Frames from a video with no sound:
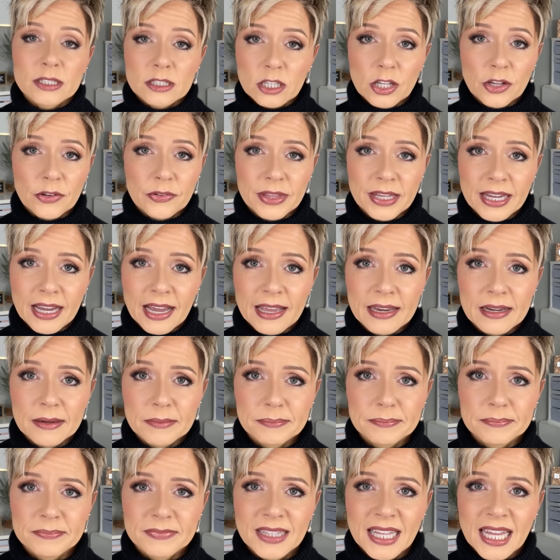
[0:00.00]
clothing
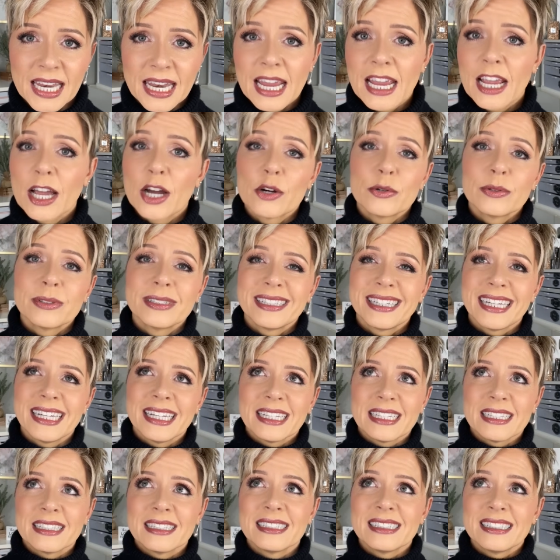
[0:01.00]
item that I own
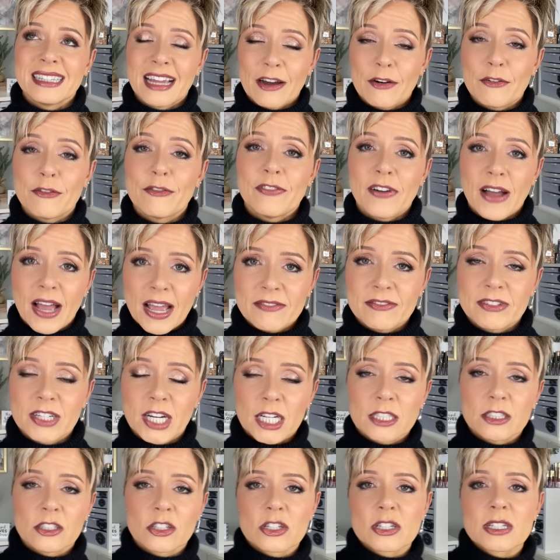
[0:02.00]
in now five
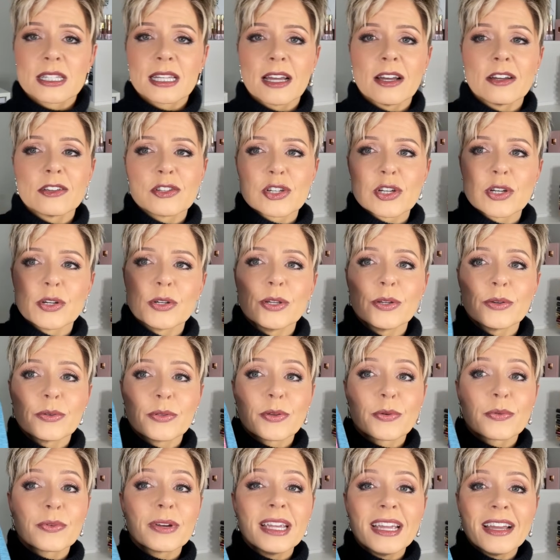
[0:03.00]
colors. I'll show you
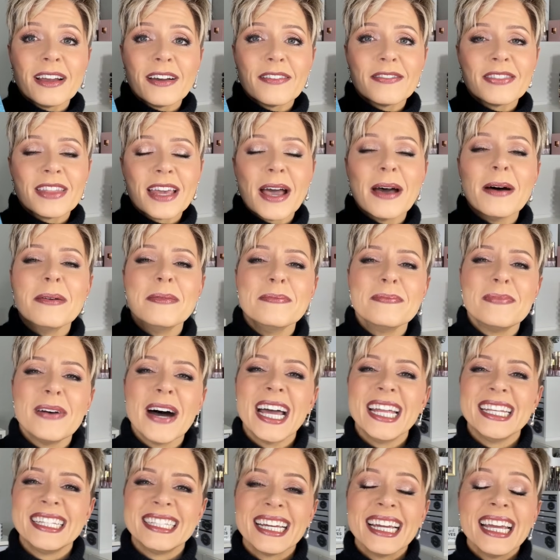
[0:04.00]
three of them,
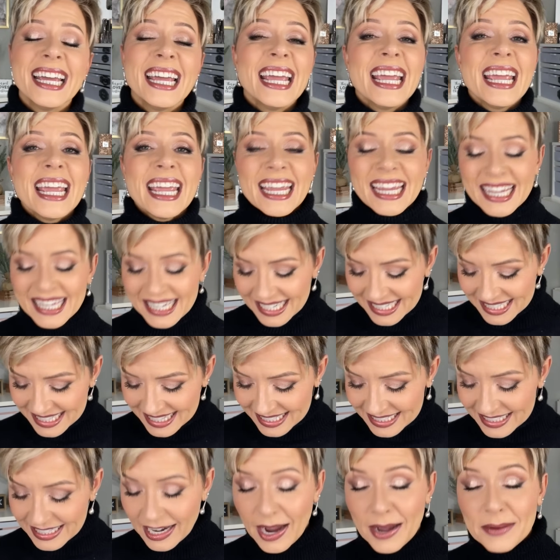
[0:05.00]
but it is a
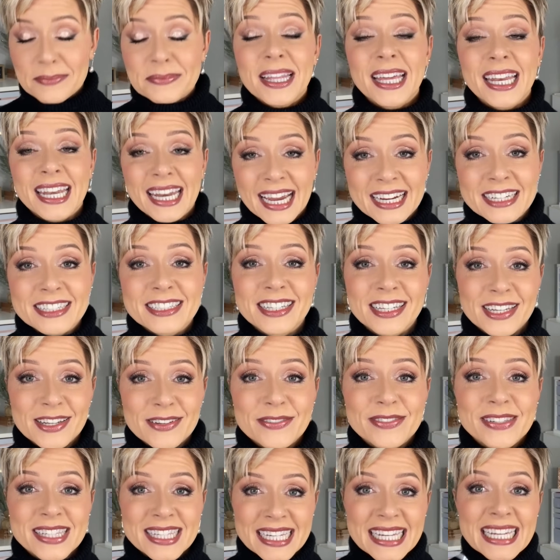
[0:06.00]
top that actually
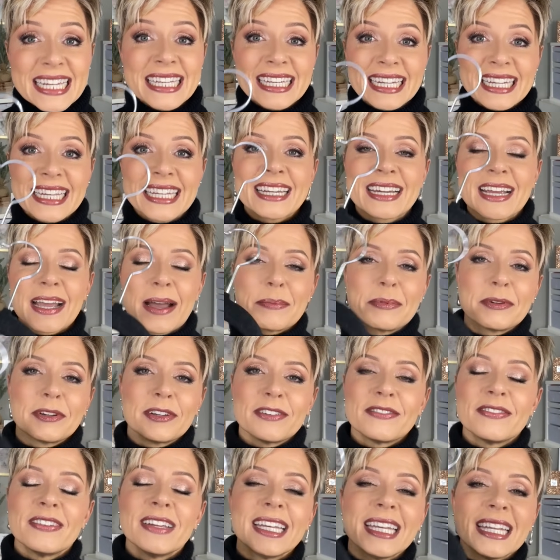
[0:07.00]
you've seen in a couple
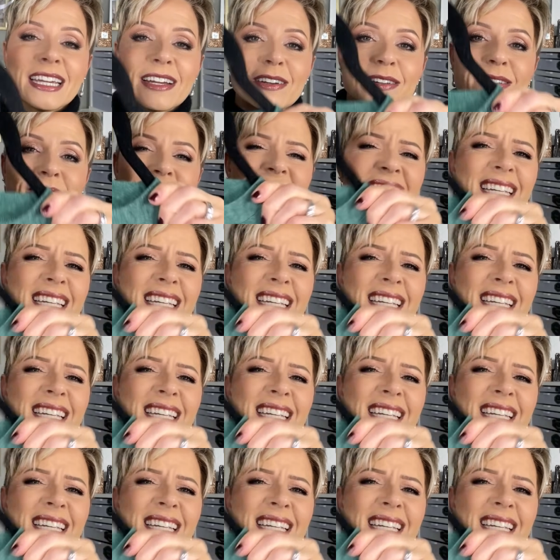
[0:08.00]
of videos.